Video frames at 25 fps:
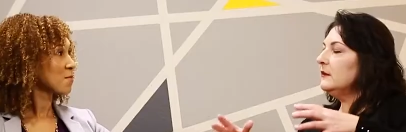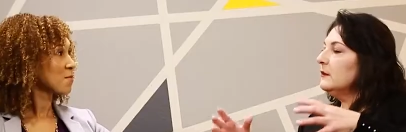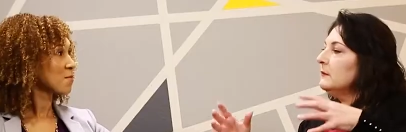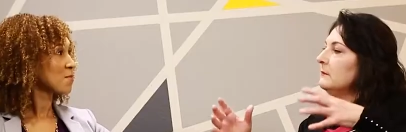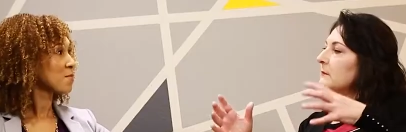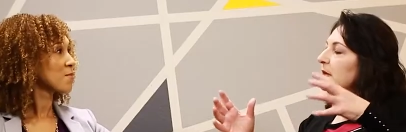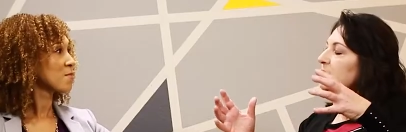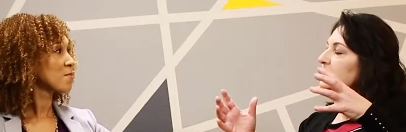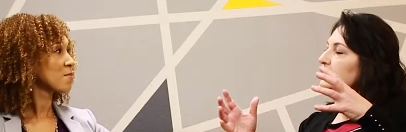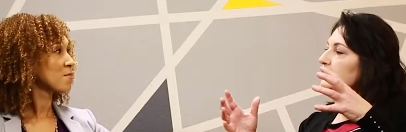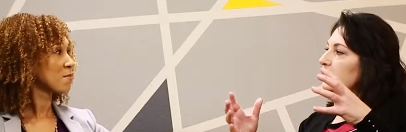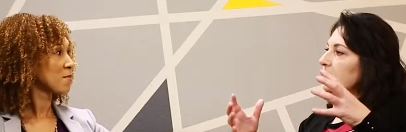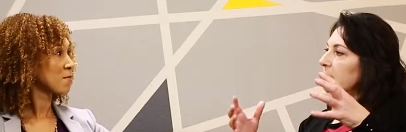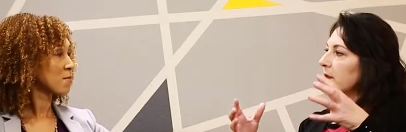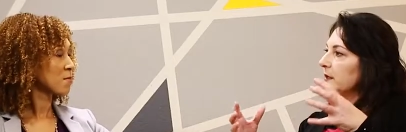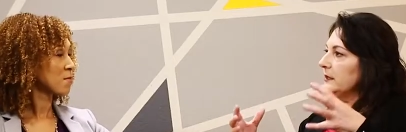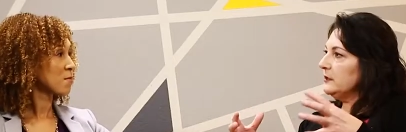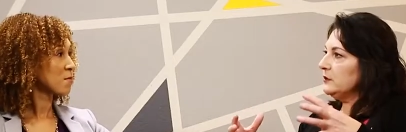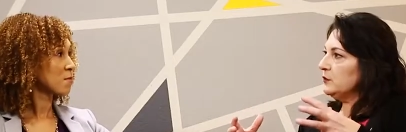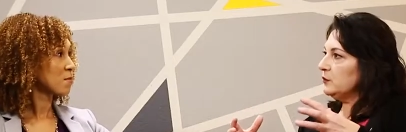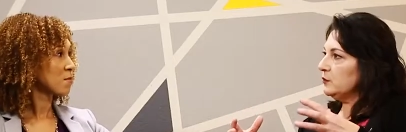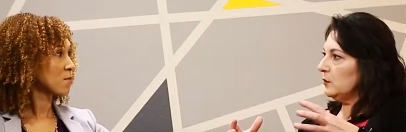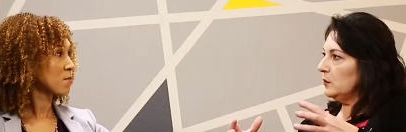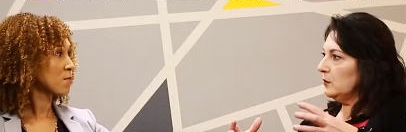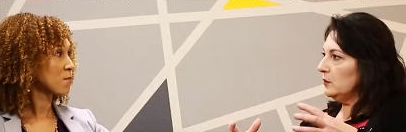Speaker 1: they're much more
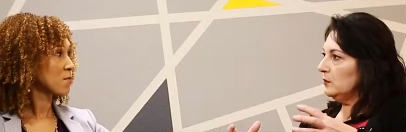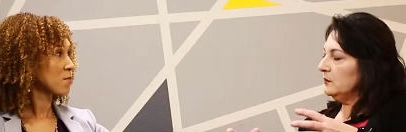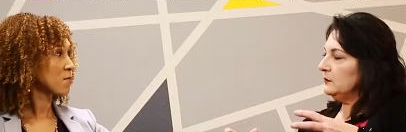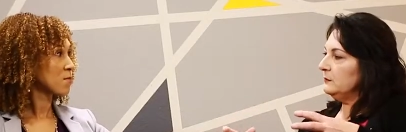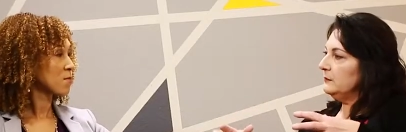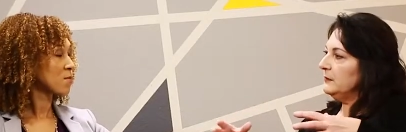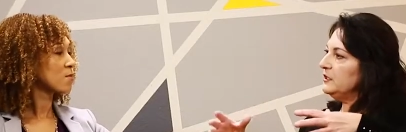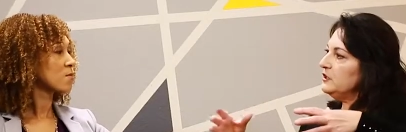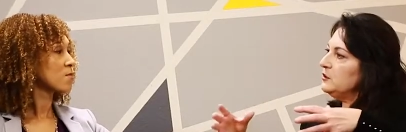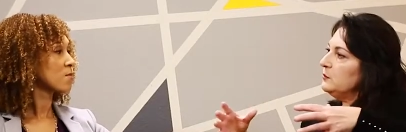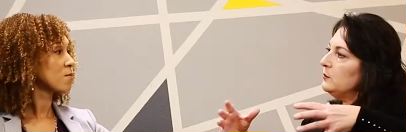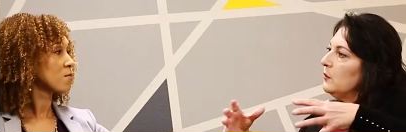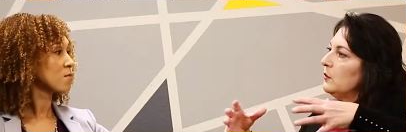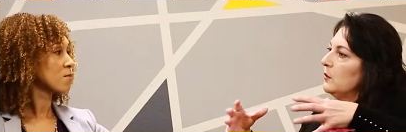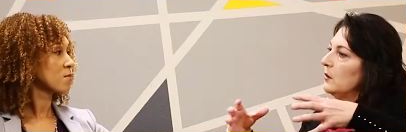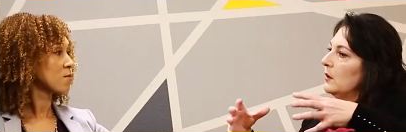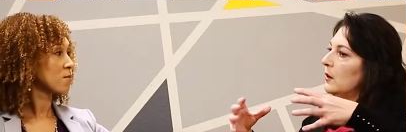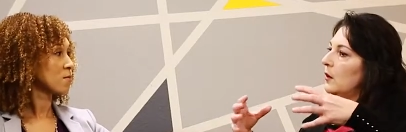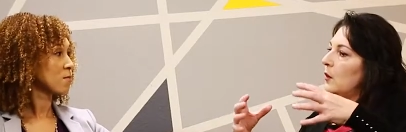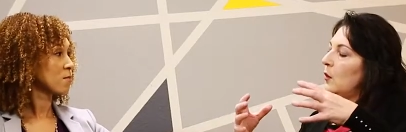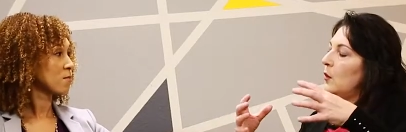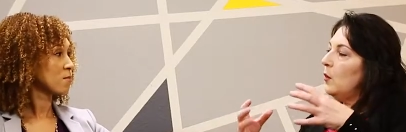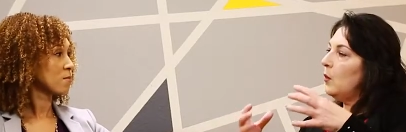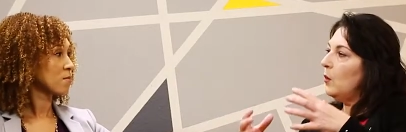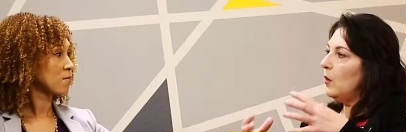controlled, much
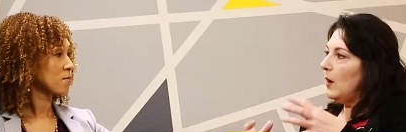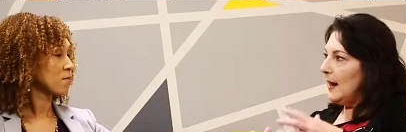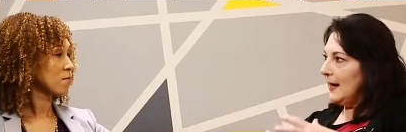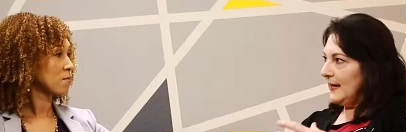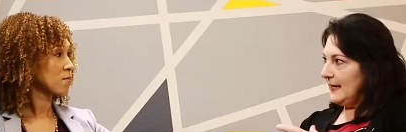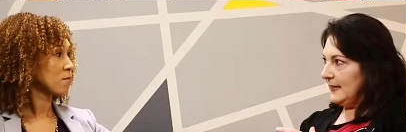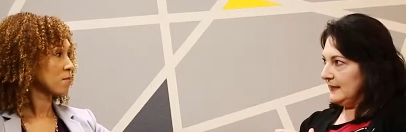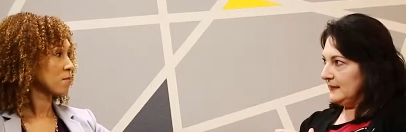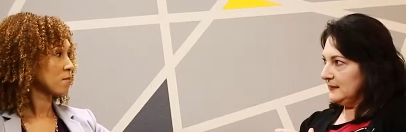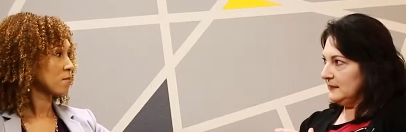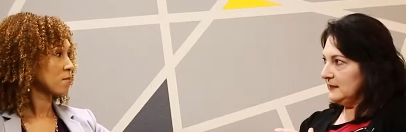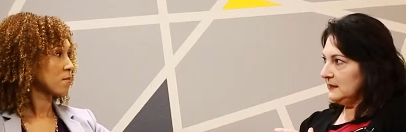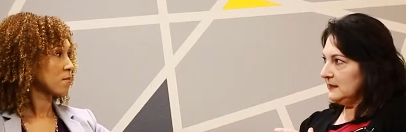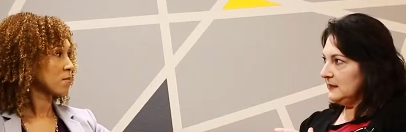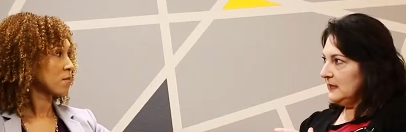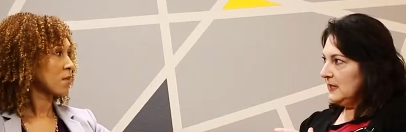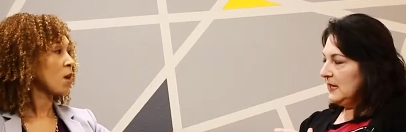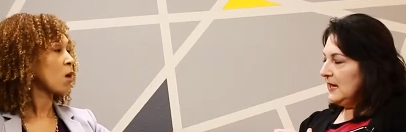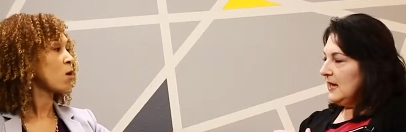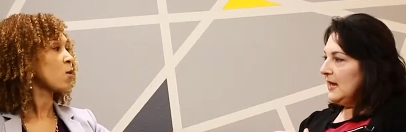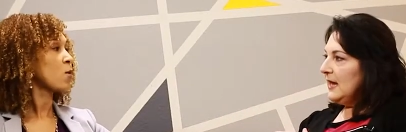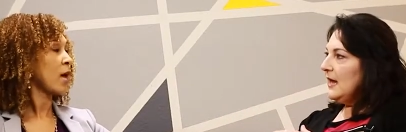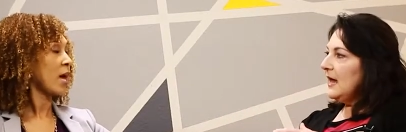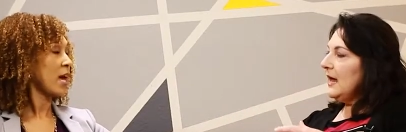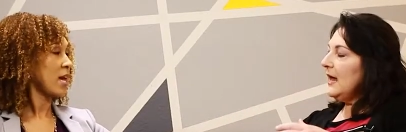more quiet.
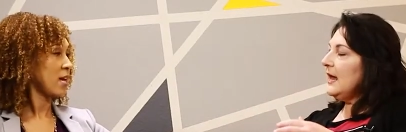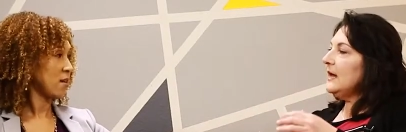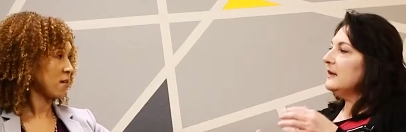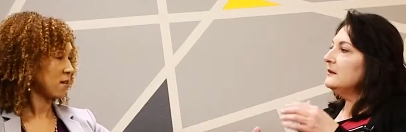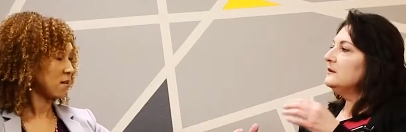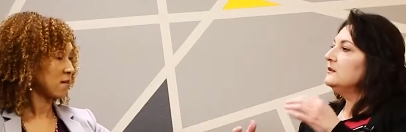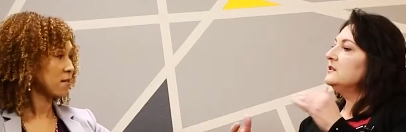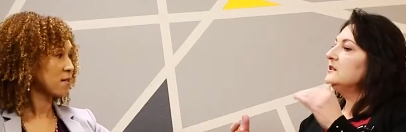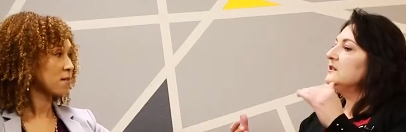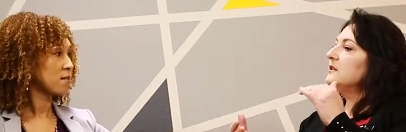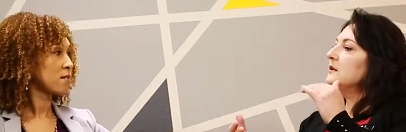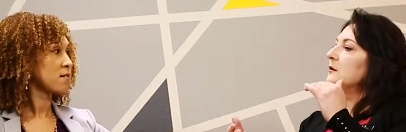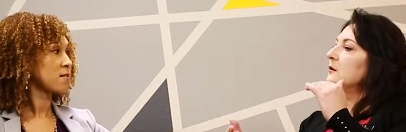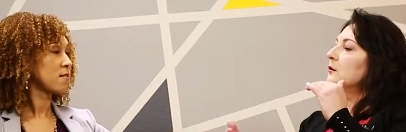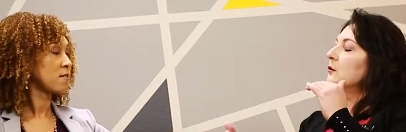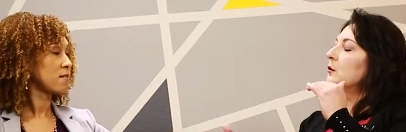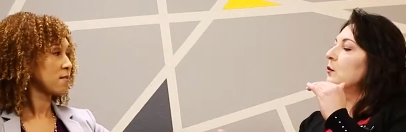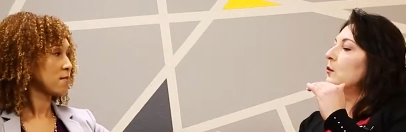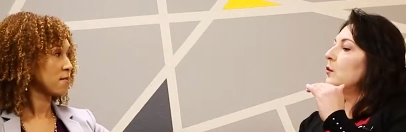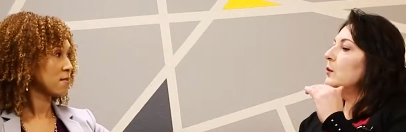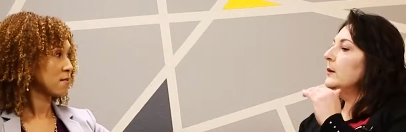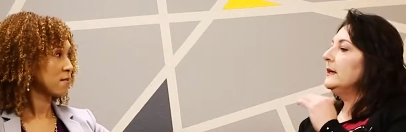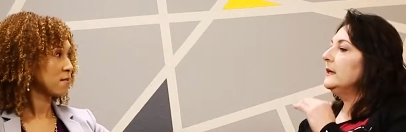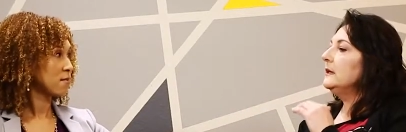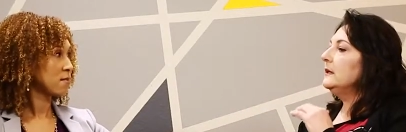Okay. And so
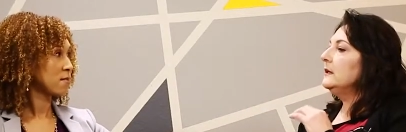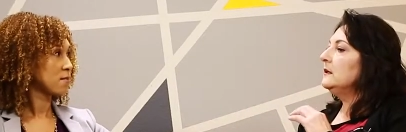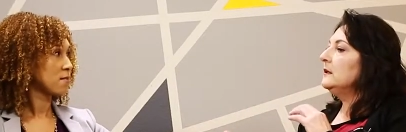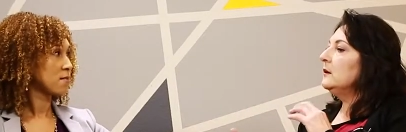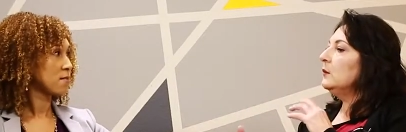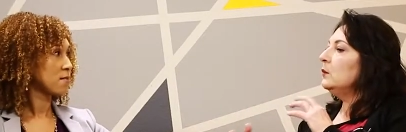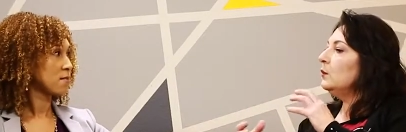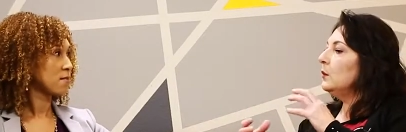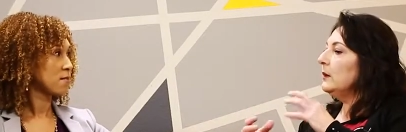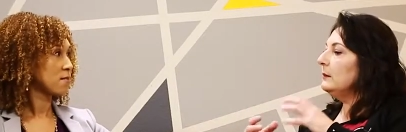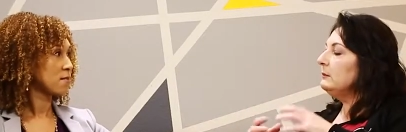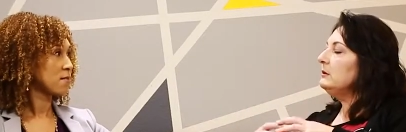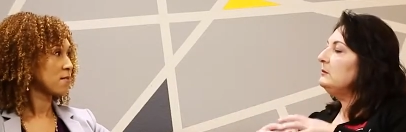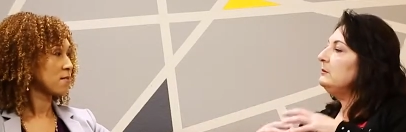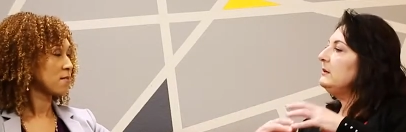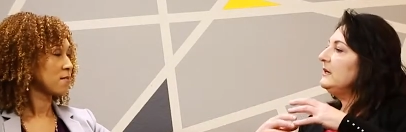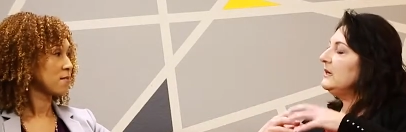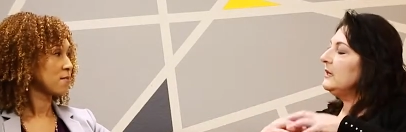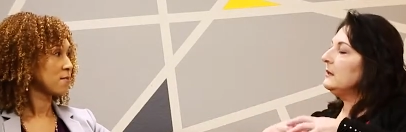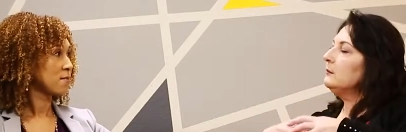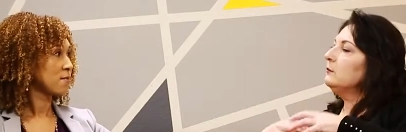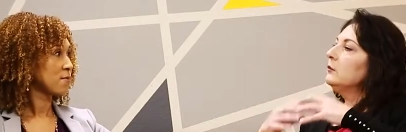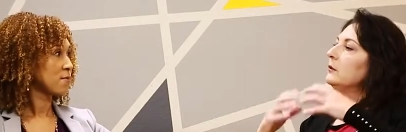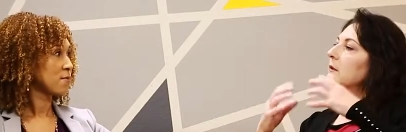when women become